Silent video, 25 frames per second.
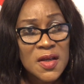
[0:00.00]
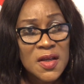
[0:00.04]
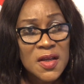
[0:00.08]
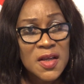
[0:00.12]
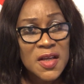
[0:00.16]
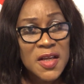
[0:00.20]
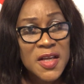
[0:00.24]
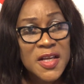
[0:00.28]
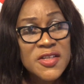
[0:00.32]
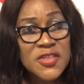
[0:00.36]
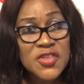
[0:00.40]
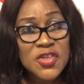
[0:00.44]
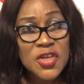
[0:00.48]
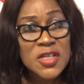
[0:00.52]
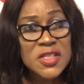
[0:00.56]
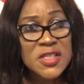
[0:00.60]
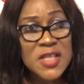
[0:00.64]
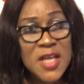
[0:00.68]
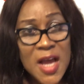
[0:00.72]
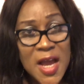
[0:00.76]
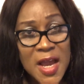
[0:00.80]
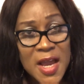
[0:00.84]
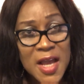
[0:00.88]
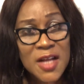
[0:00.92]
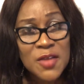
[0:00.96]
He's just
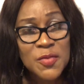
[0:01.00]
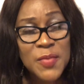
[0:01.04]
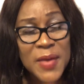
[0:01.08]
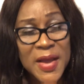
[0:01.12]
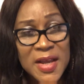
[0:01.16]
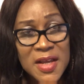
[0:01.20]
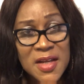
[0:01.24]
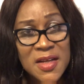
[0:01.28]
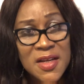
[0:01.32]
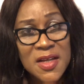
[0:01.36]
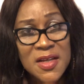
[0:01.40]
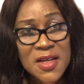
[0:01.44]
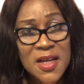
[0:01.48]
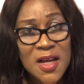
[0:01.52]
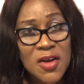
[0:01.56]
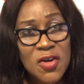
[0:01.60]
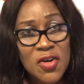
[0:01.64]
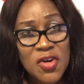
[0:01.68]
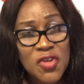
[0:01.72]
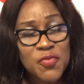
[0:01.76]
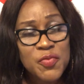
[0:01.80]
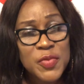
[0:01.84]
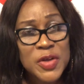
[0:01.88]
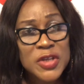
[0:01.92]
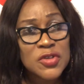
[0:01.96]
hired by Canadian
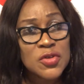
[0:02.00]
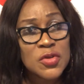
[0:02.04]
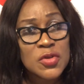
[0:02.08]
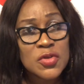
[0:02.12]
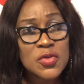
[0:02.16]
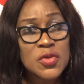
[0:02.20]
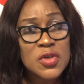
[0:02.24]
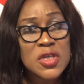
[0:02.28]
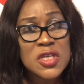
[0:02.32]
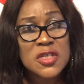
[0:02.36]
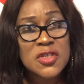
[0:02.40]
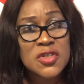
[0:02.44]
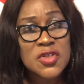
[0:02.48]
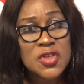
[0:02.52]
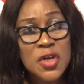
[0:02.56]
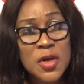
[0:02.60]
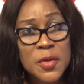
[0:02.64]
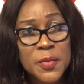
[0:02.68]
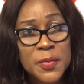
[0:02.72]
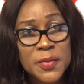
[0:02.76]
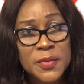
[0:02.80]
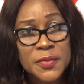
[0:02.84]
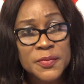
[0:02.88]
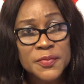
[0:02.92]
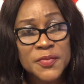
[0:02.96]
government to do his job.